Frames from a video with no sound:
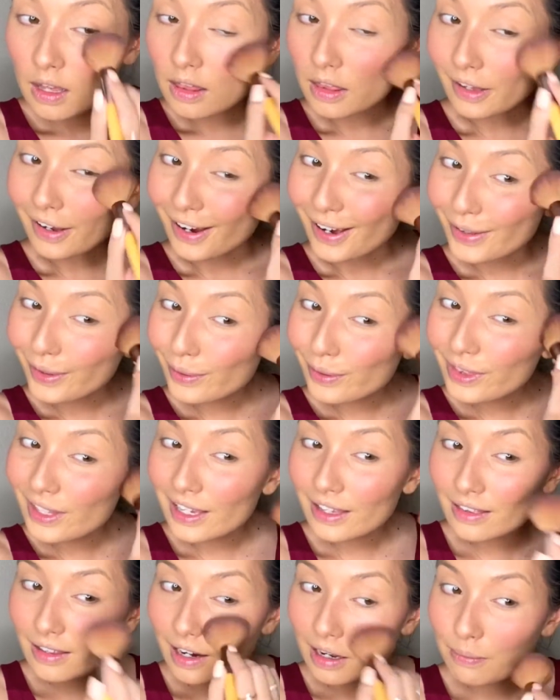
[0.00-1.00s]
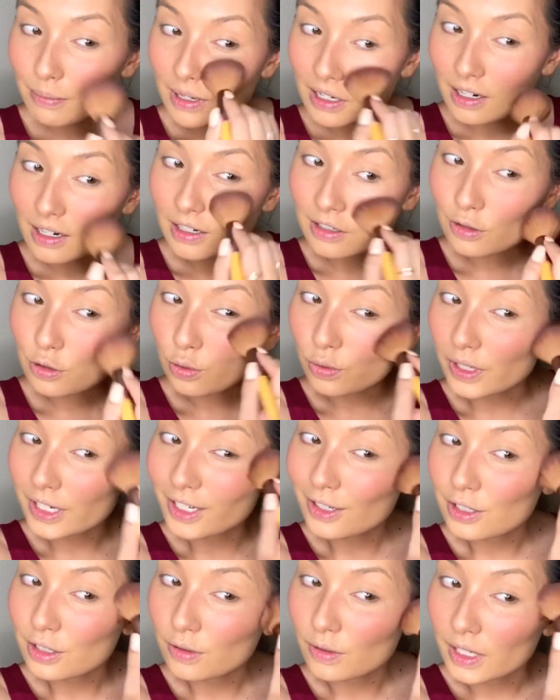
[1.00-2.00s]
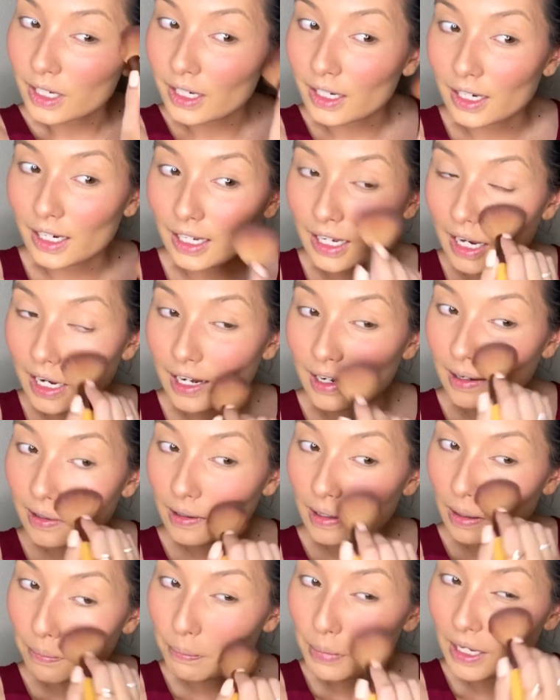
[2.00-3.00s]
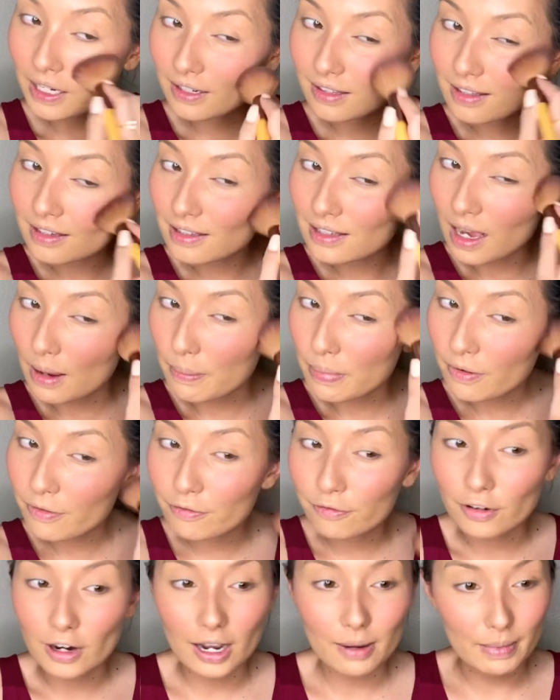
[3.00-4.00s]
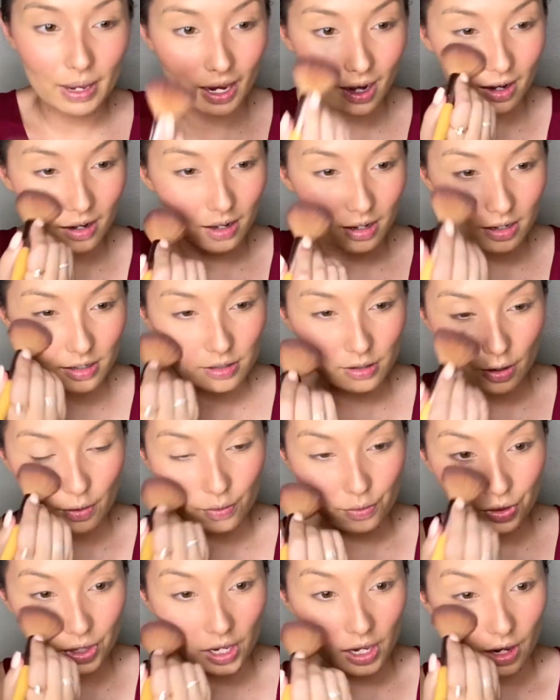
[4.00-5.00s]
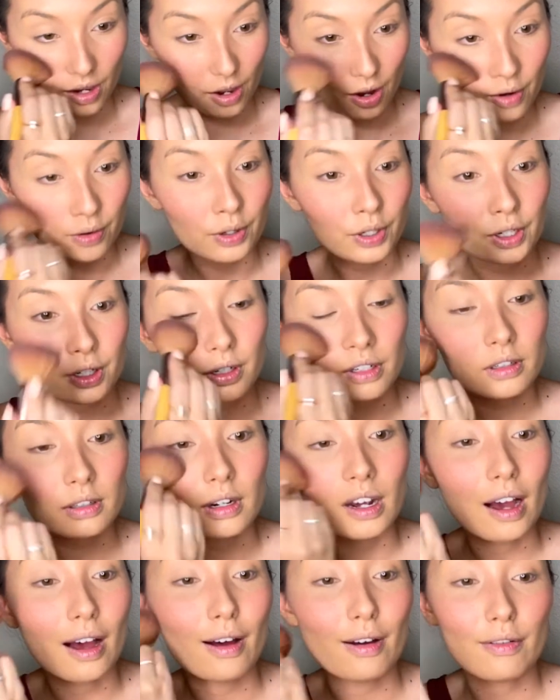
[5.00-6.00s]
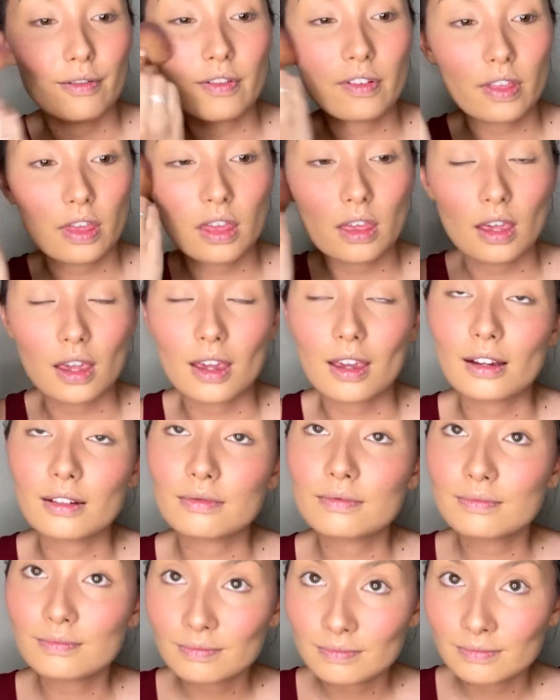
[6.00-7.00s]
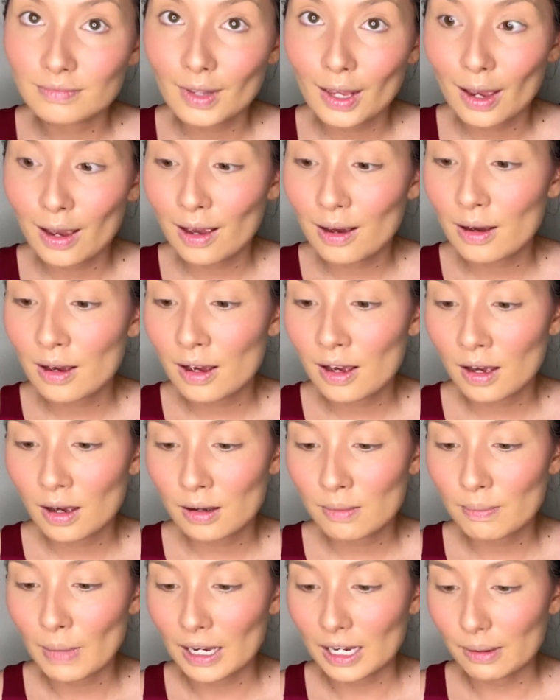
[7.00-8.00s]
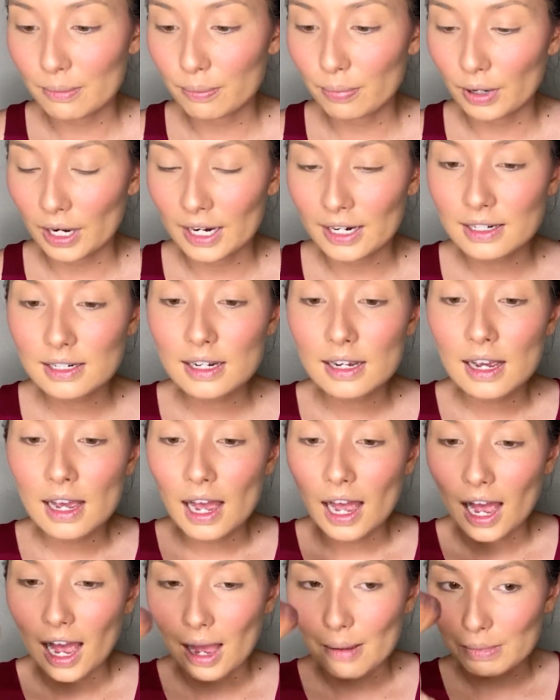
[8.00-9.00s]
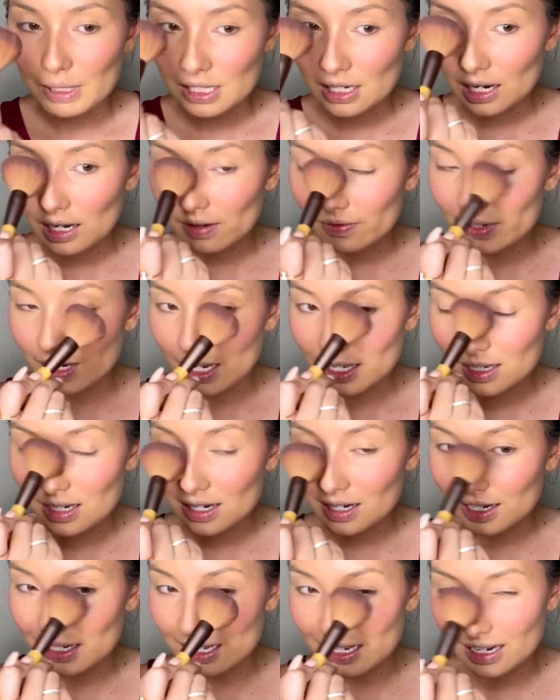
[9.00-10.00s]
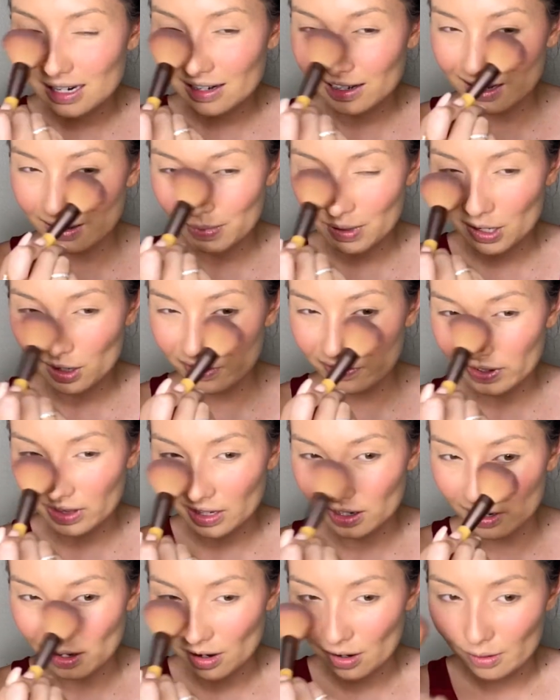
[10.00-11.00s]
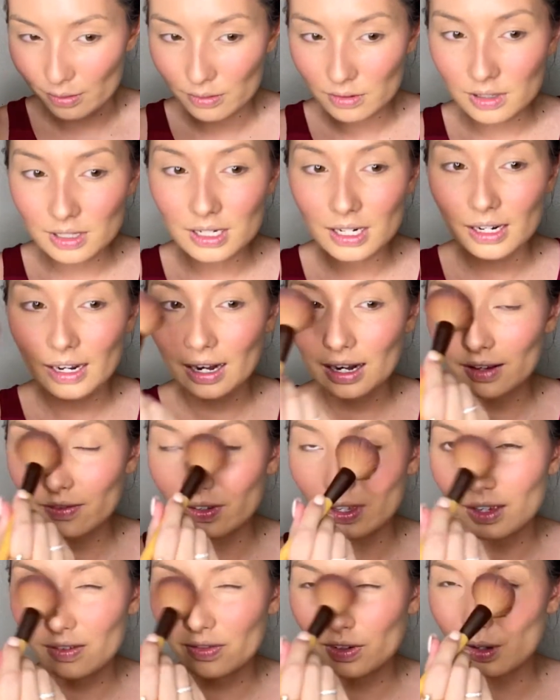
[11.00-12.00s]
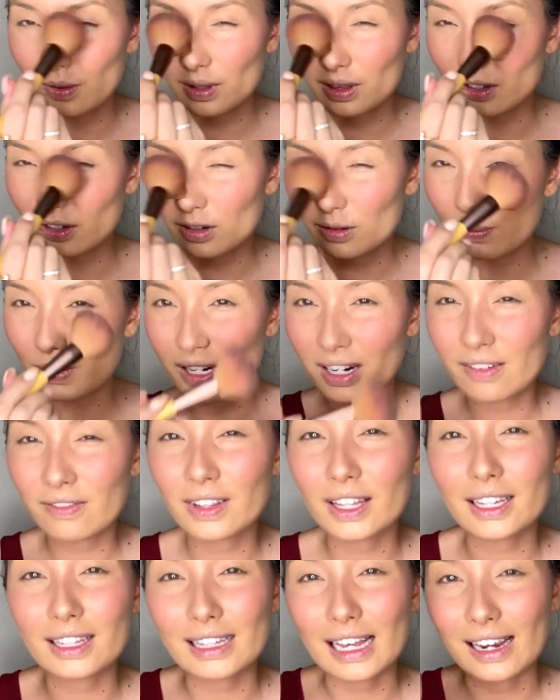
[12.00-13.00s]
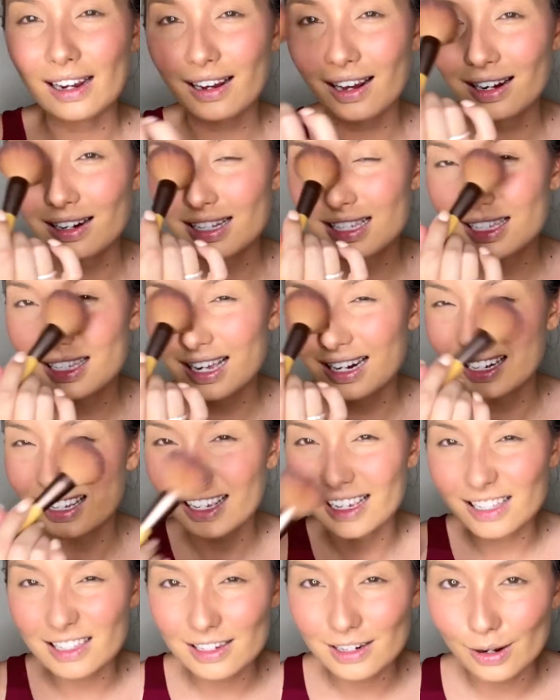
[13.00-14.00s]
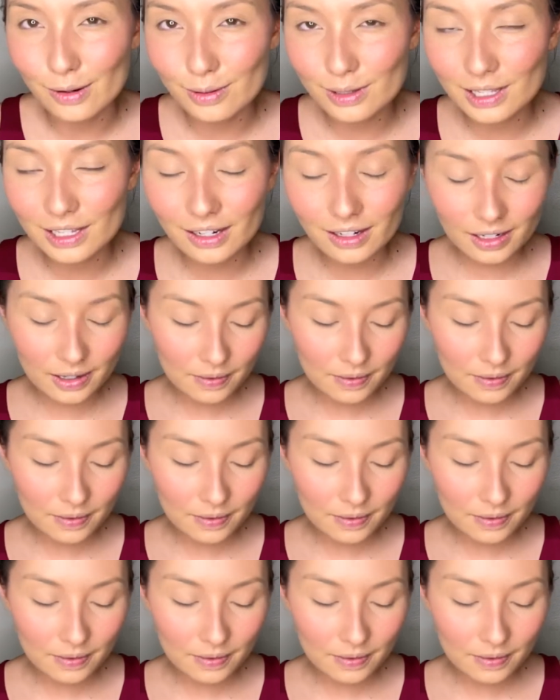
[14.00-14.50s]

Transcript: The other thing that I've been enjoying doing, and again, I picked this up from Annie, so the owner of the makeup brand, um, is kind of dusting a teeny bit over the nose to kind of give you a little bit of like that kind of sun-kissed nose look.